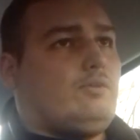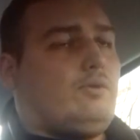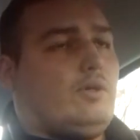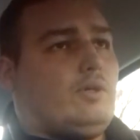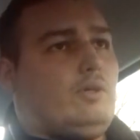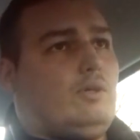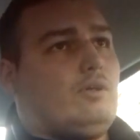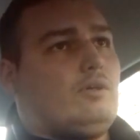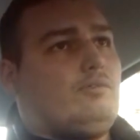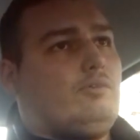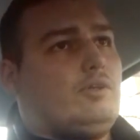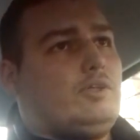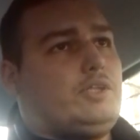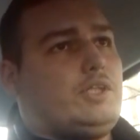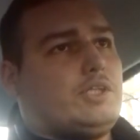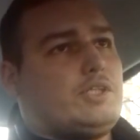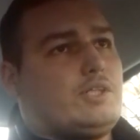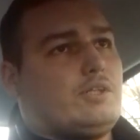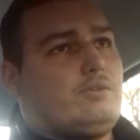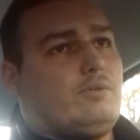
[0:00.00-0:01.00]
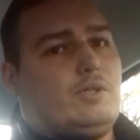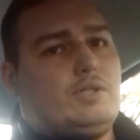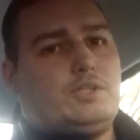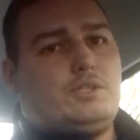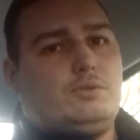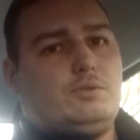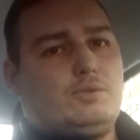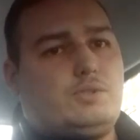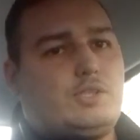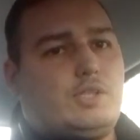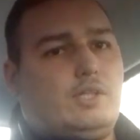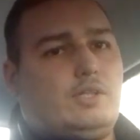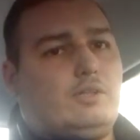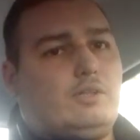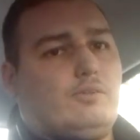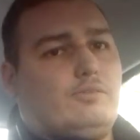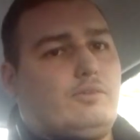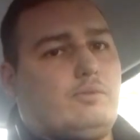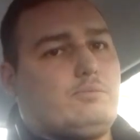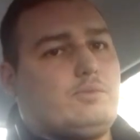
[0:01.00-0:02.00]
quite a lot of logistical issues in and
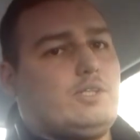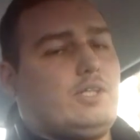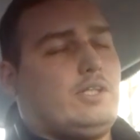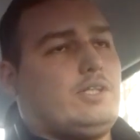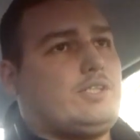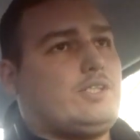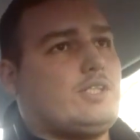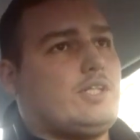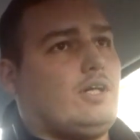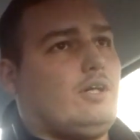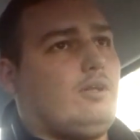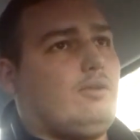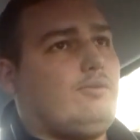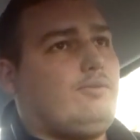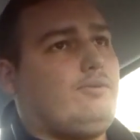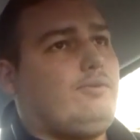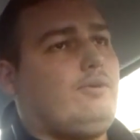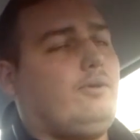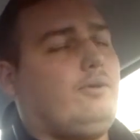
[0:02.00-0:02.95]
of itself,